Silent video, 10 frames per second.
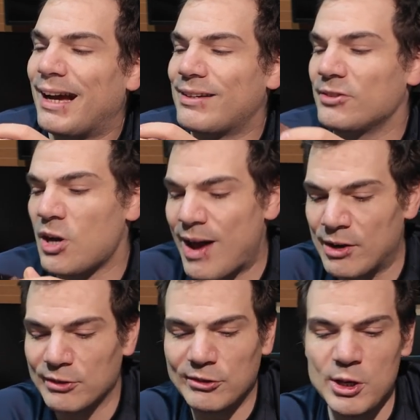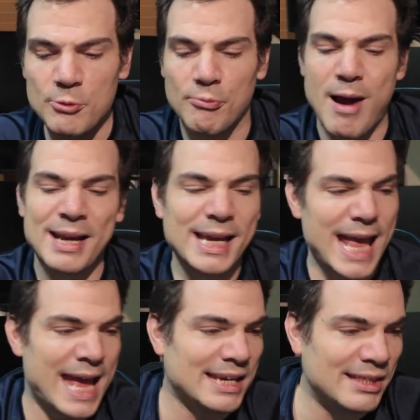I don't know. I don't see you
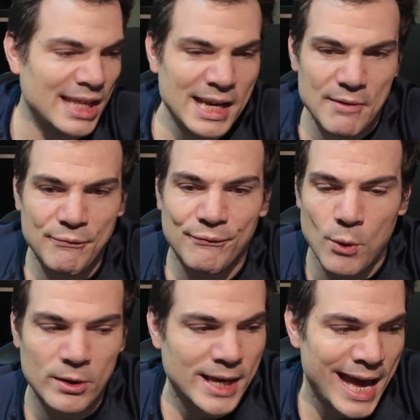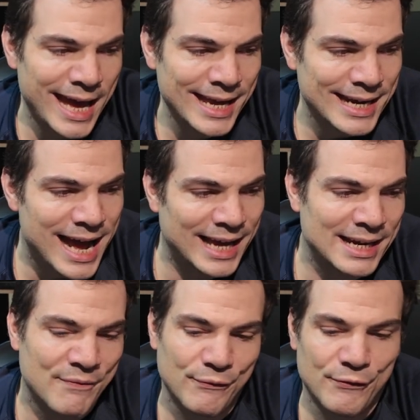running anything at 4K and high
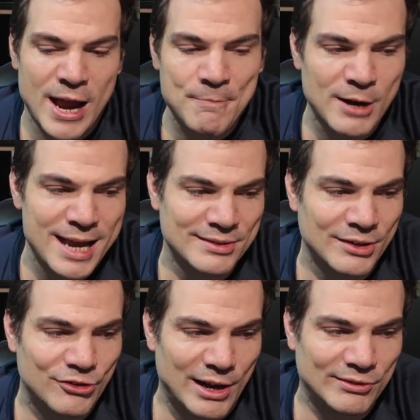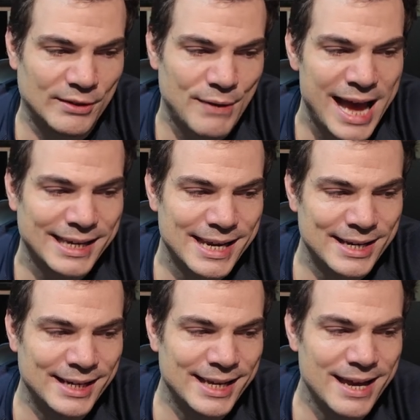enough frame rate to justify
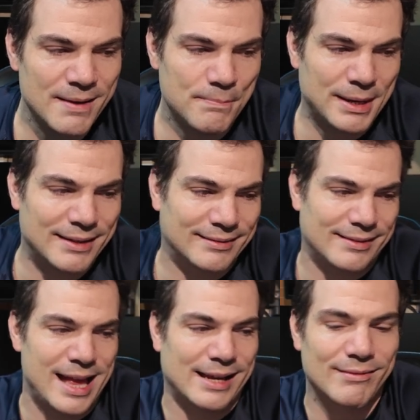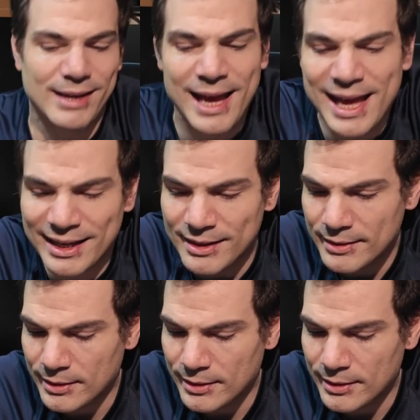needing it, but it's like, okay,